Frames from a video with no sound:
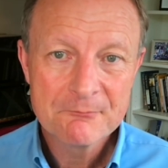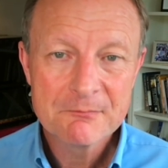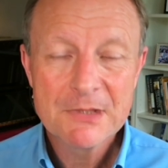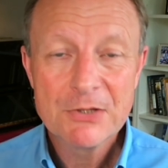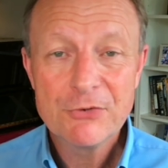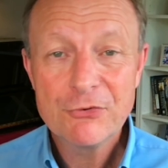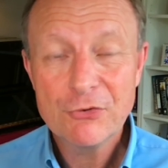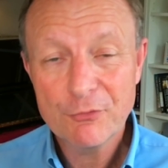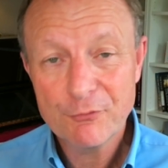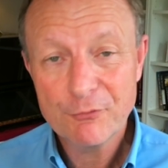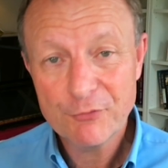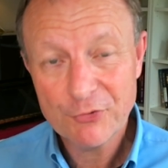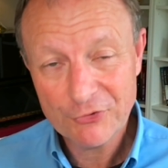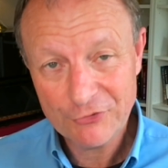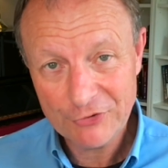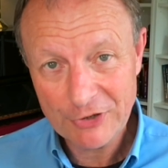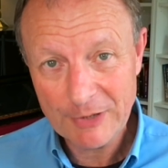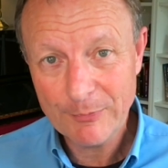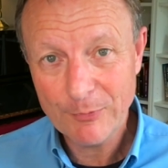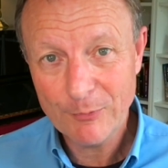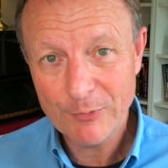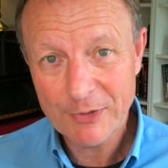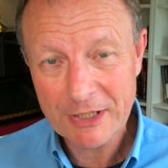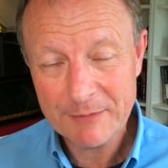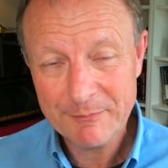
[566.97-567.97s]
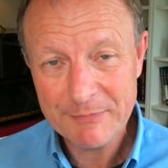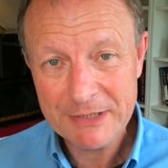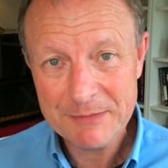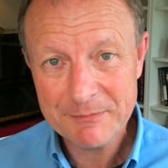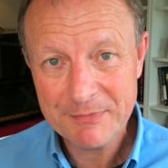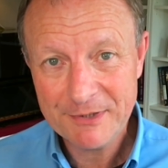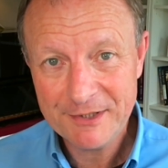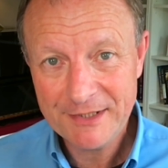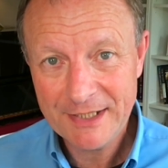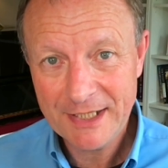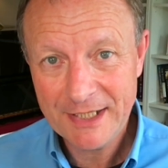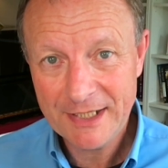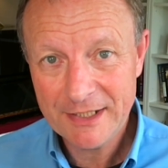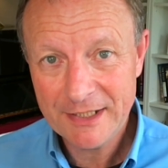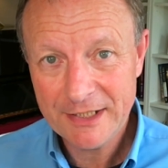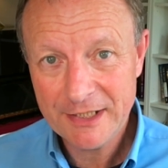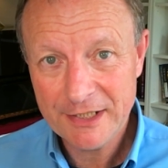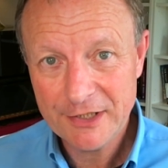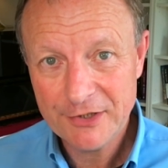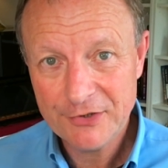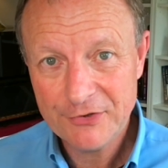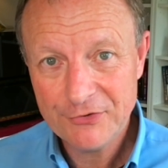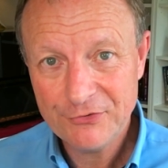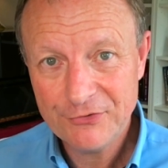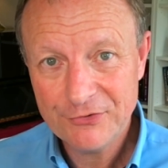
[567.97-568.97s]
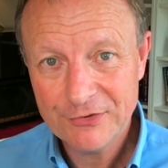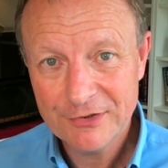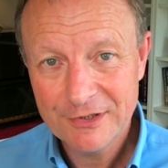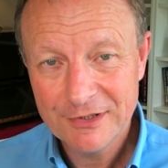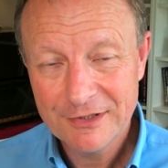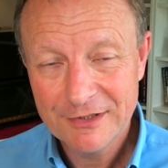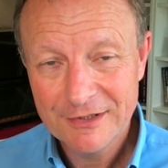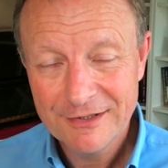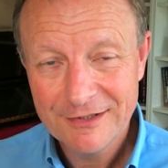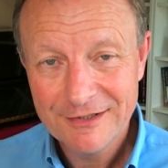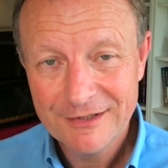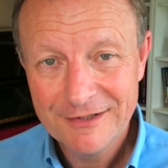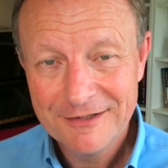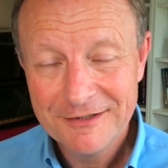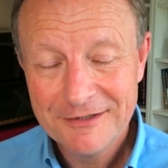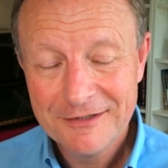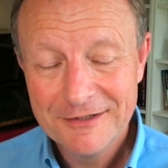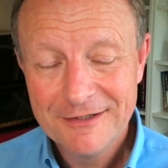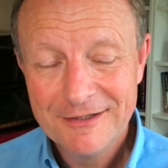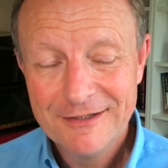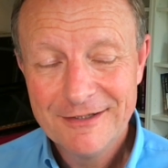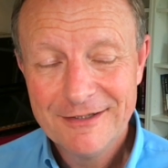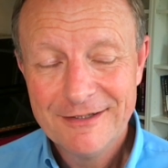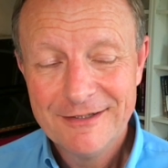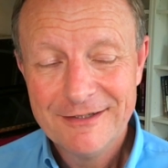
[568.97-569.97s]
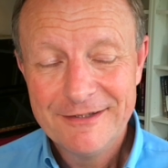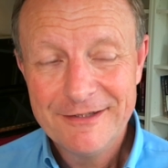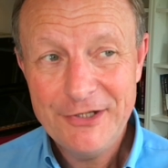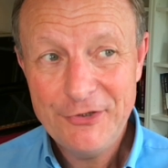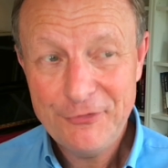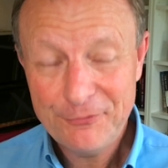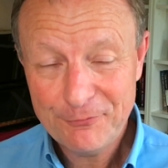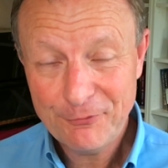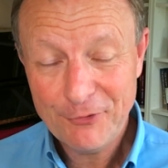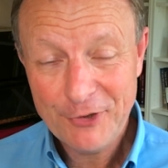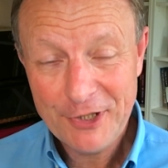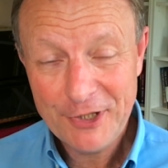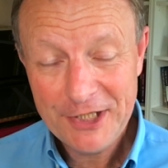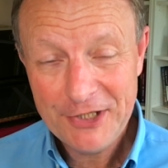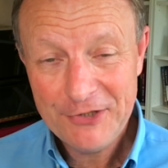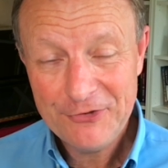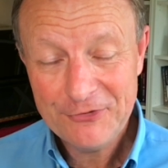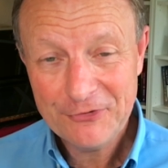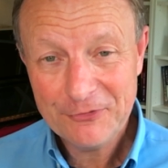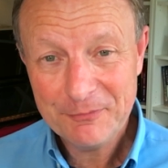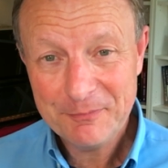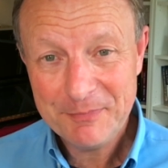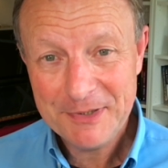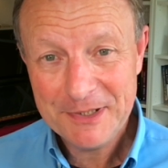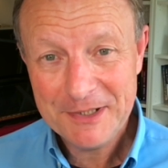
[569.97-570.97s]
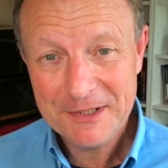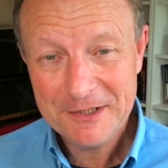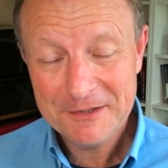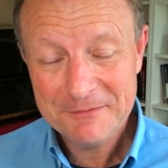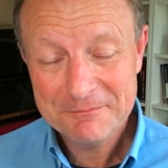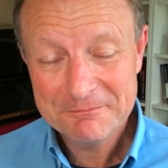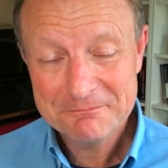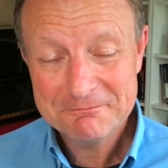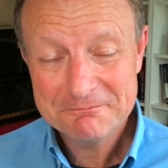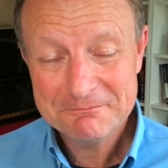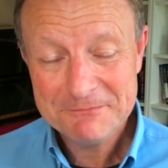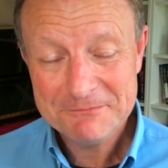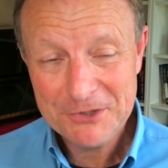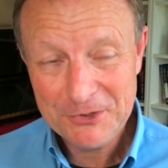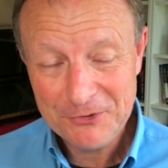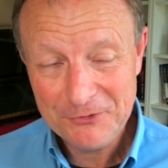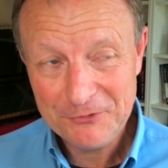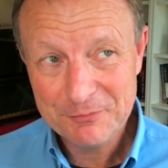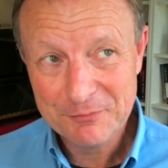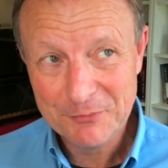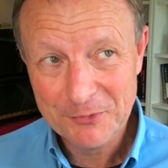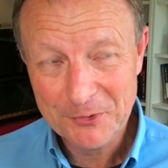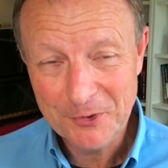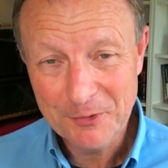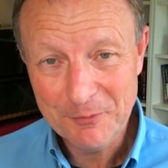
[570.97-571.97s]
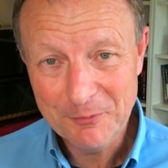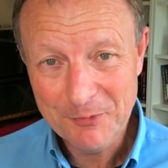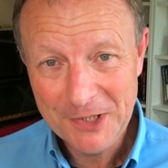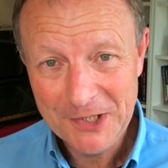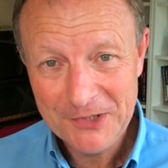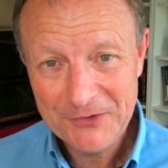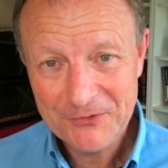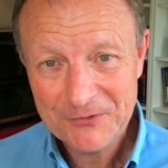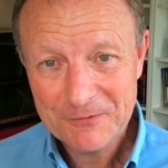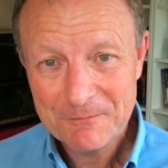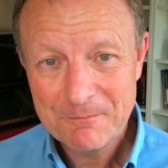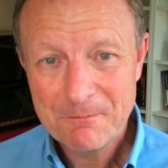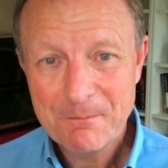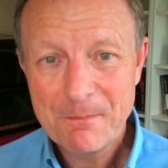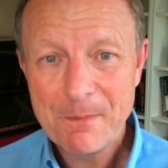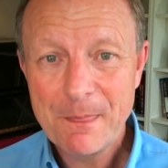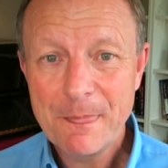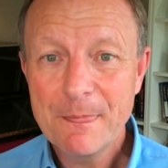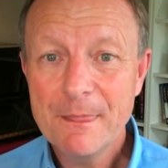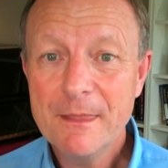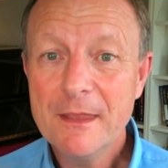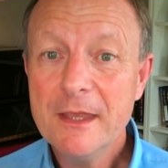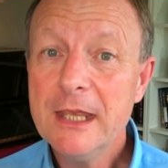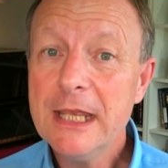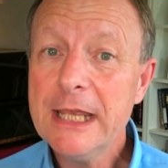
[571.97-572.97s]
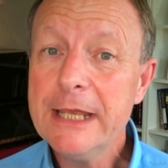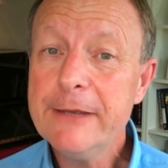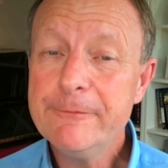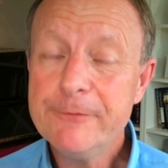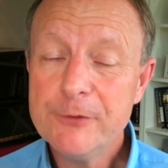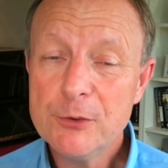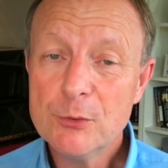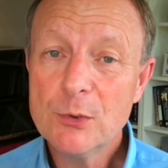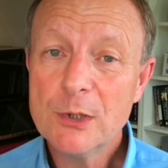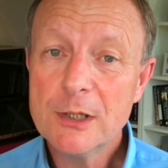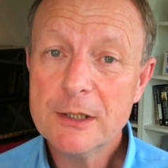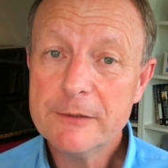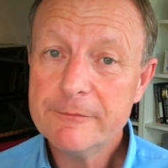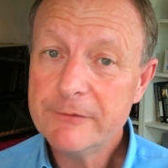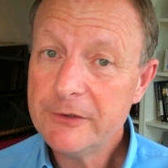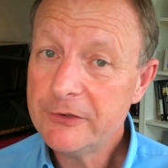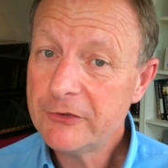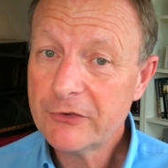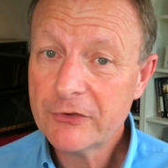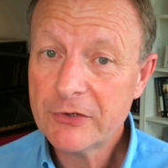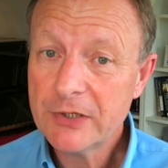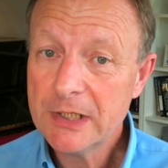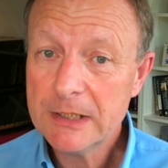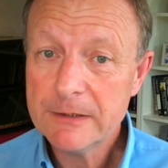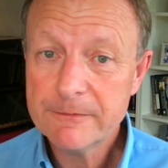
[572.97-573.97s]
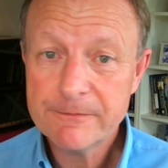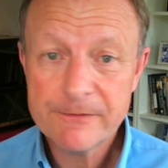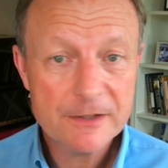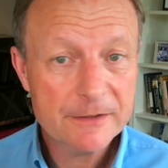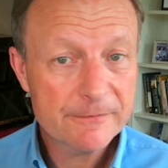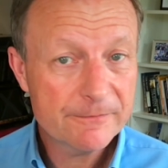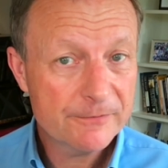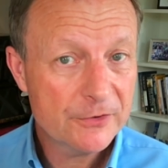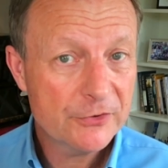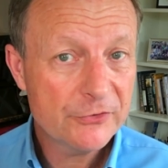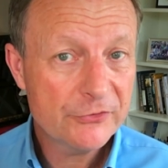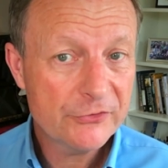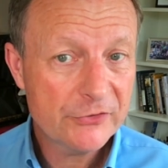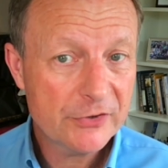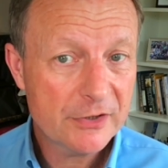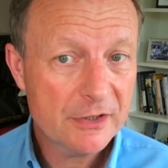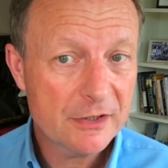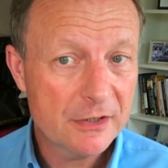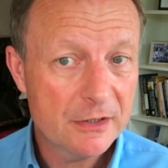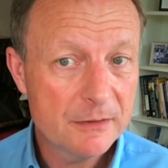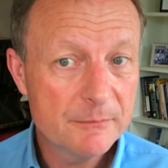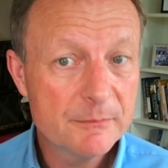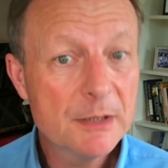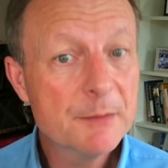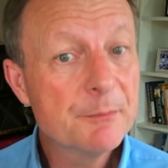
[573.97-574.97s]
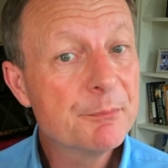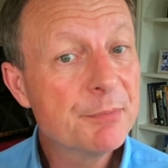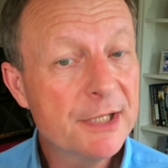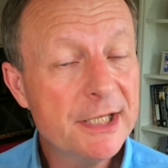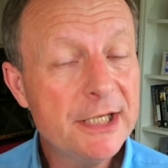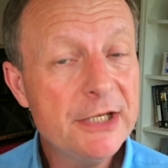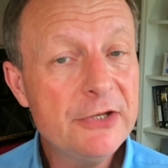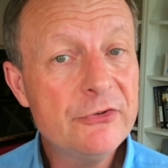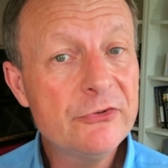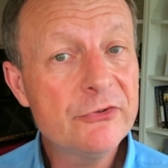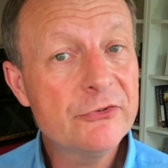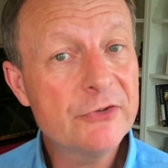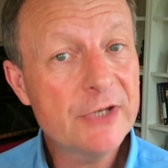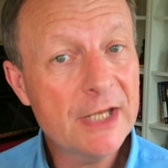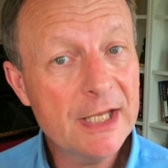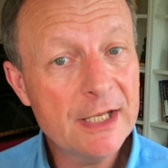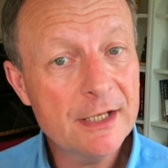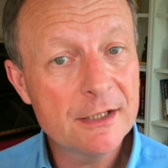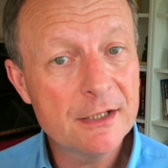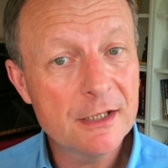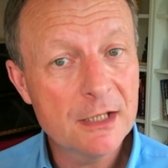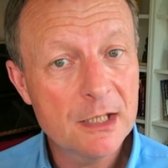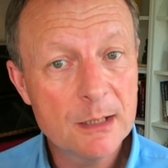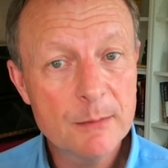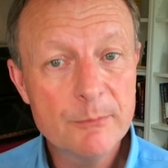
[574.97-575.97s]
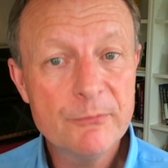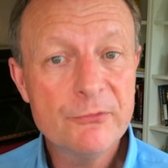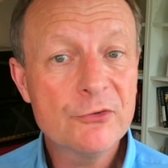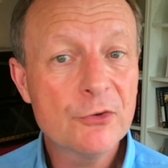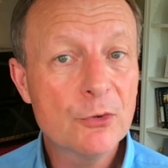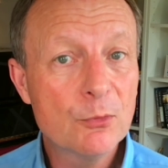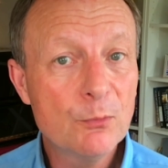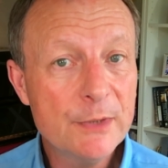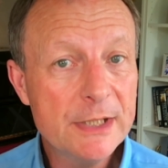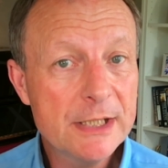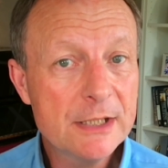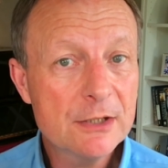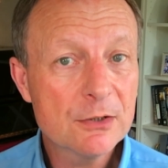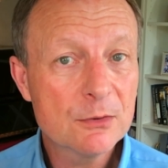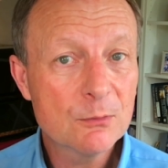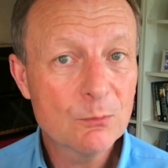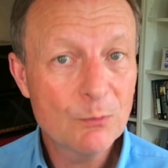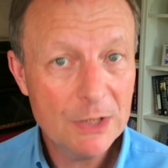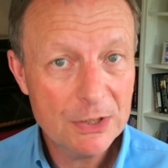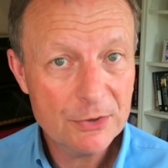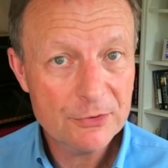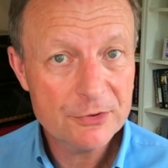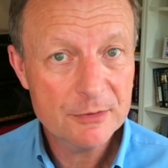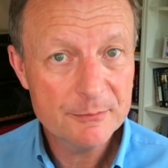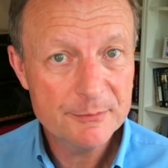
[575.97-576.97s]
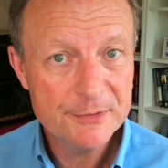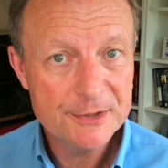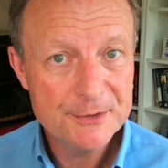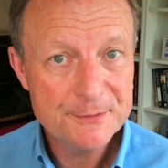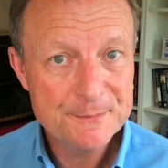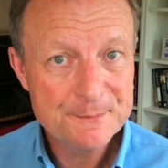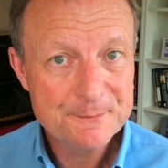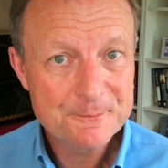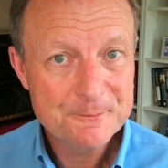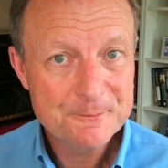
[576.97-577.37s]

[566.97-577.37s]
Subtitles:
So for example, what I mean by that is, this phrase has been used more than once. If you are visiting for the first time, please stand up so we can welcome you.